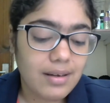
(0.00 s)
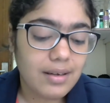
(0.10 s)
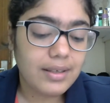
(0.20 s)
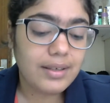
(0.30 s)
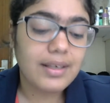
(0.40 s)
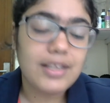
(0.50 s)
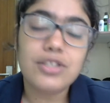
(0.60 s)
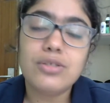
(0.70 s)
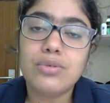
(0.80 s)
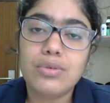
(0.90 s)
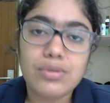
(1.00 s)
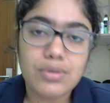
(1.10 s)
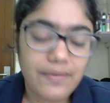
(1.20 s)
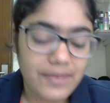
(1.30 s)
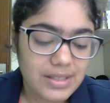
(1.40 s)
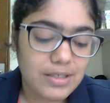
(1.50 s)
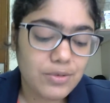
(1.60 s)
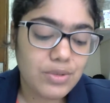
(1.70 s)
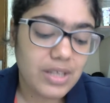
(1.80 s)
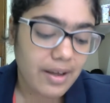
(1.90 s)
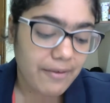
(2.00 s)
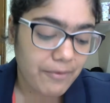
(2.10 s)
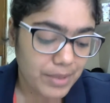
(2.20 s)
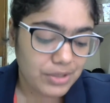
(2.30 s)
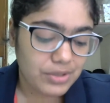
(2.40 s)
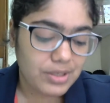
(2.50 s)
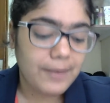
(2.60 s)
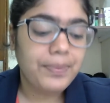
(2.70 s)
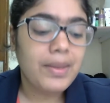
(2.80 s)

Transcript: relation to those offenses which I have mentioned.